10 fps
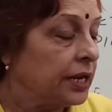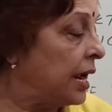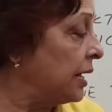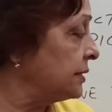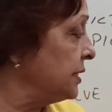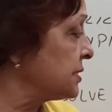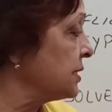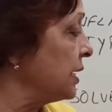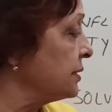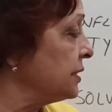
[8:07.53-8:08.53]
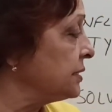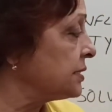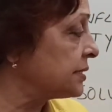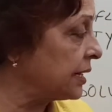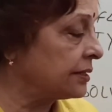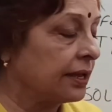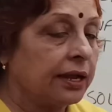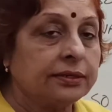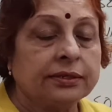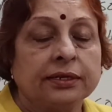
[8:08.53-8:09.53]
At this, Gandhiji said
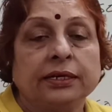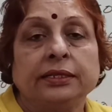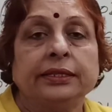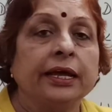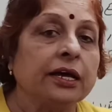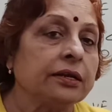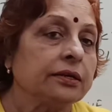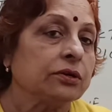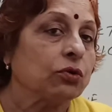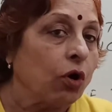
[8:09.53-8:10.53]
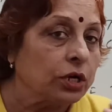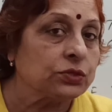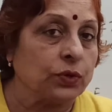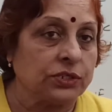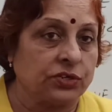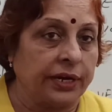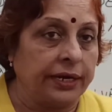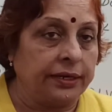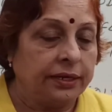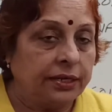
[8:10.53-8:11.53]
that their cause was
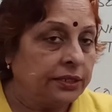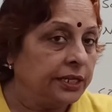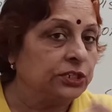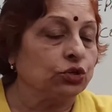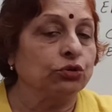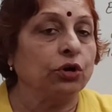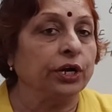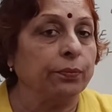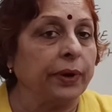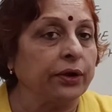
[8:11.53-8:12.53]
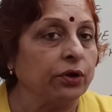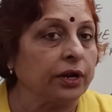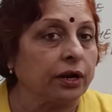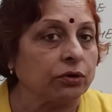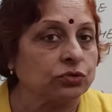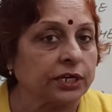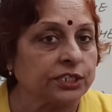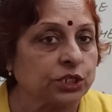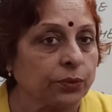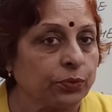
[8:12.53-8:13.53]
right, they should not depend on an outside
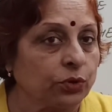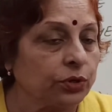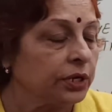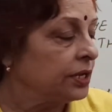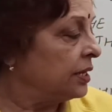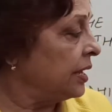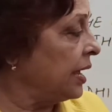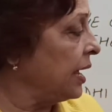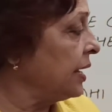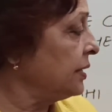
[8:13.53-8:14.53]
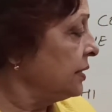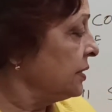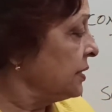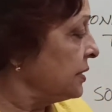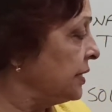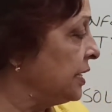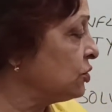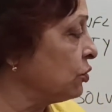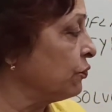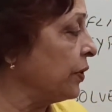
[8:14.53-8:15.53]
support, and they
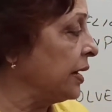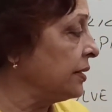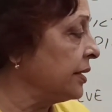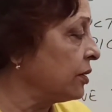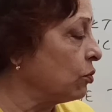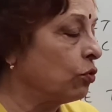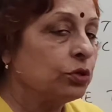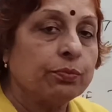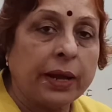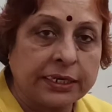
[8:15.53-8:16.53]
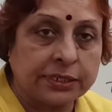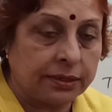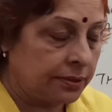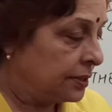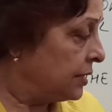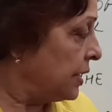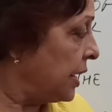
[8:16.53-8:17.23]
should fight their own battle.